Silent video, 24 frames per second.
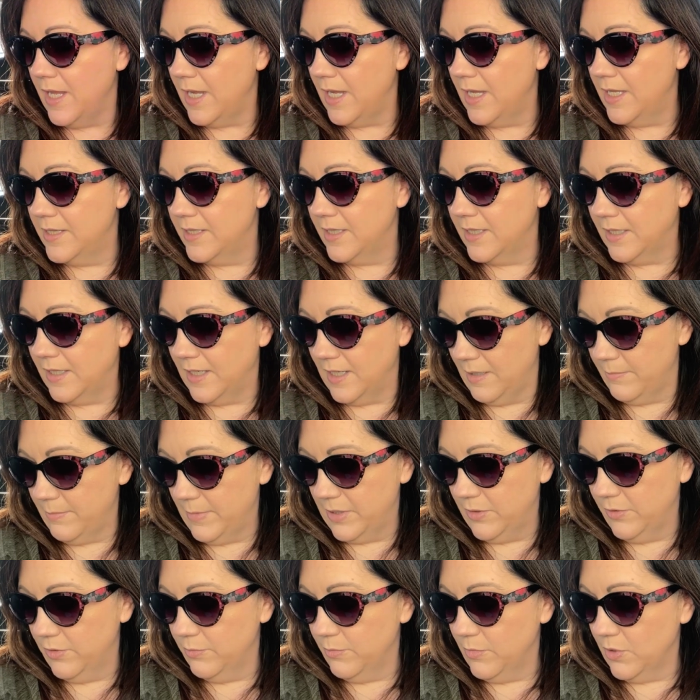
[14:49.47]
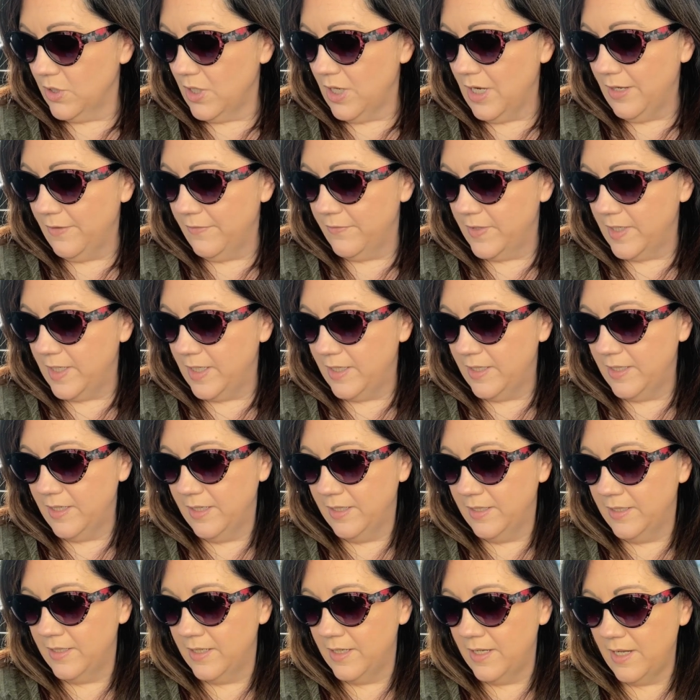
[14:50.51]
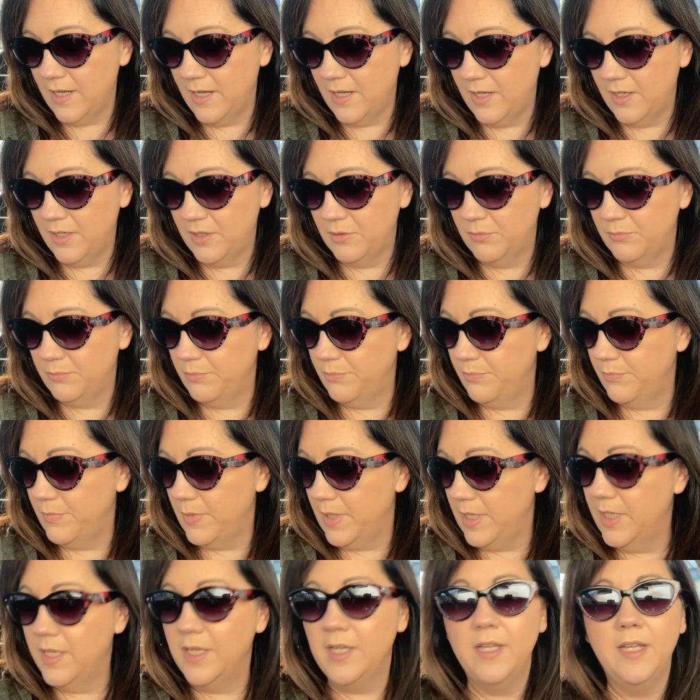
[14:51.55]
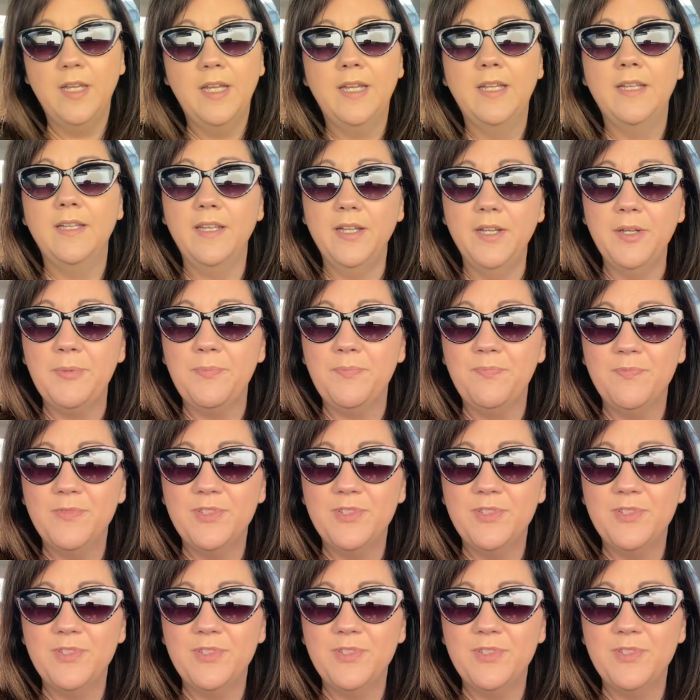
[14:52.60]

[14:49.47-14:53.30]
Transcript: And then I had my normal coffee. Um, yeah,